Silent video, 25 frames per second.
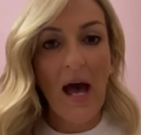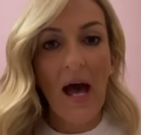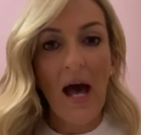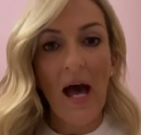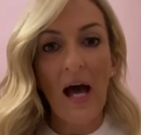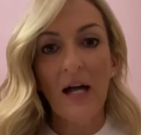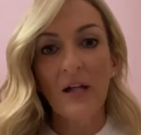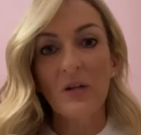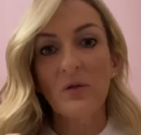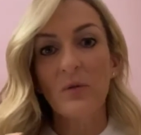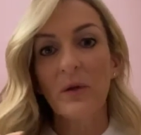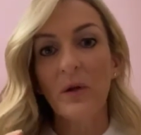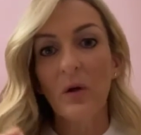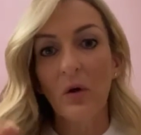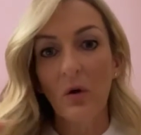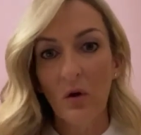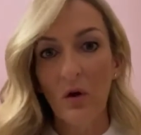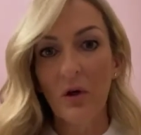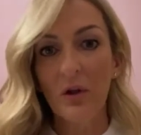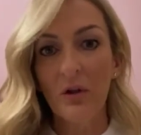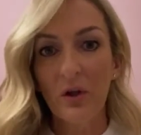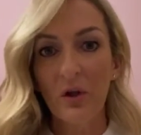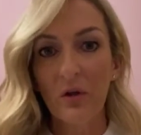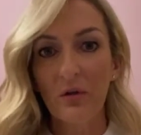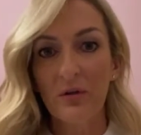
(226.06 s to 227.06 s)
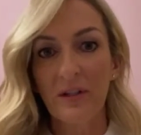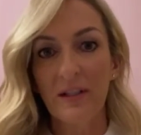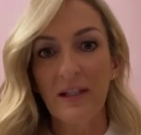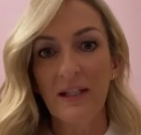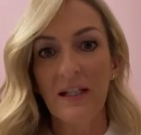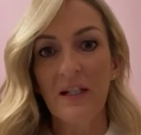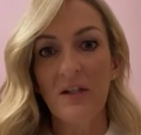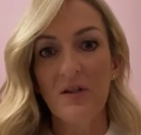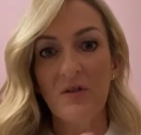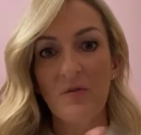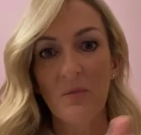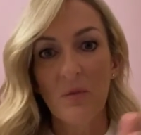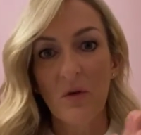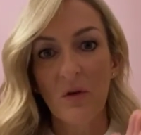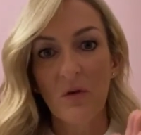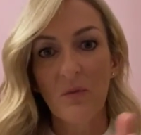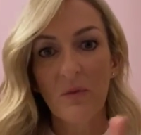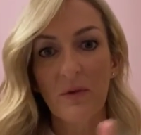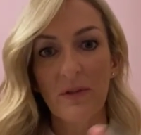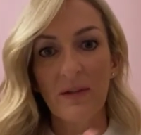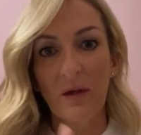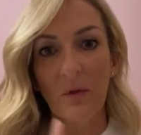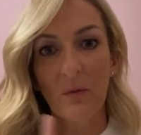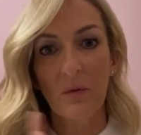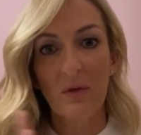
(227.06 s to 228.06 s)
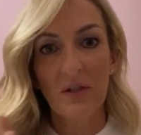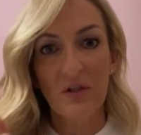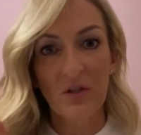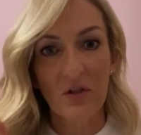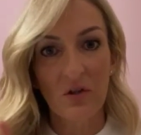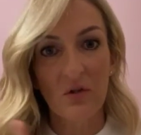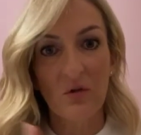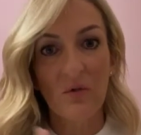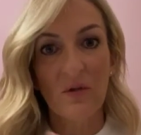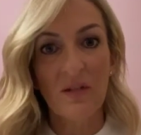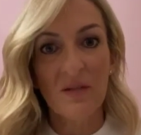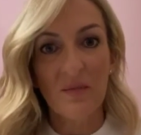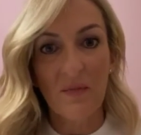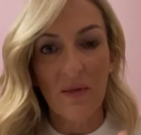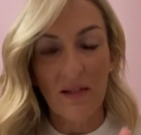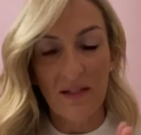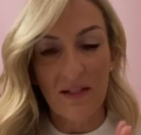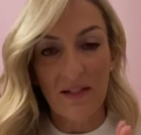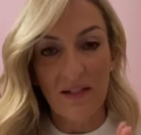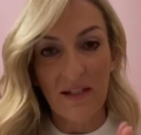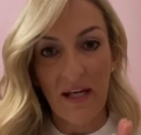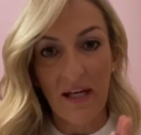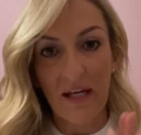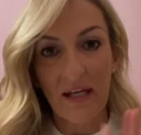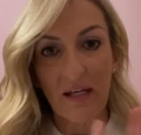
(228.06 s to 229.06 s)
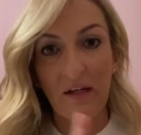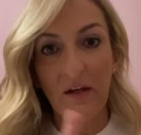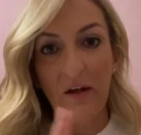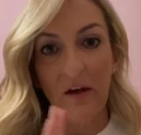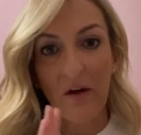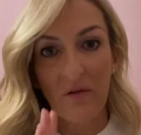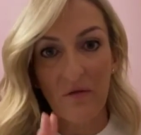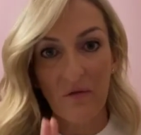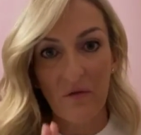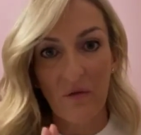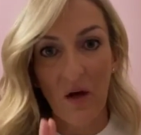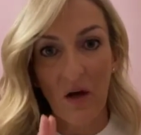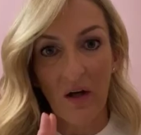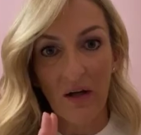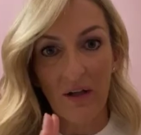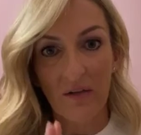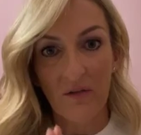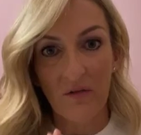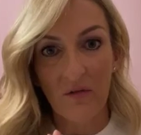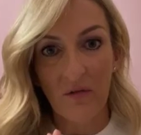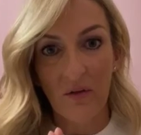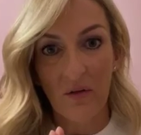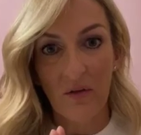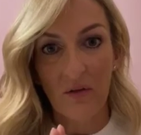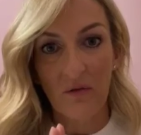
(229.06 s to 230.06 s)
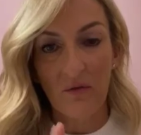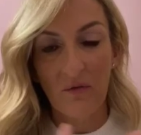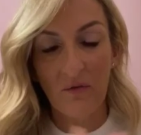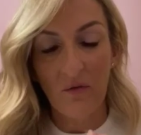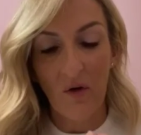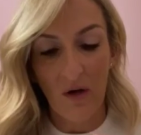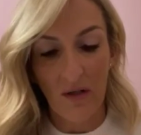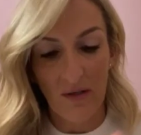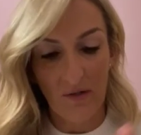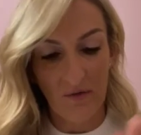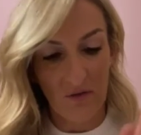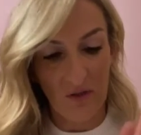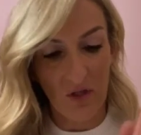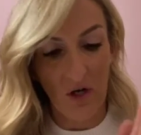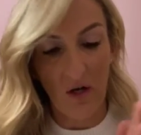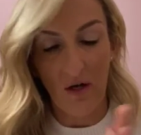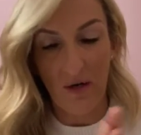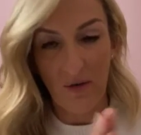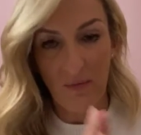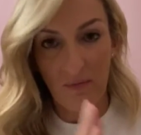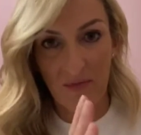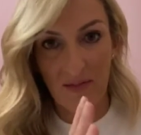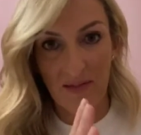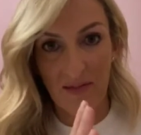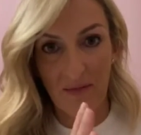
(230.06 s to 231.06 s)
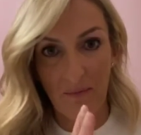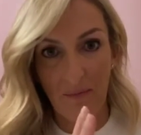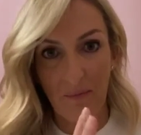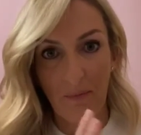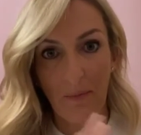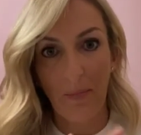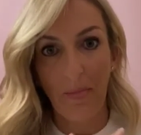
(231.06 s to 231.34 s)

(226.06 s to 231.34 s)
And we all know that each movement that we do is meant to take five five times.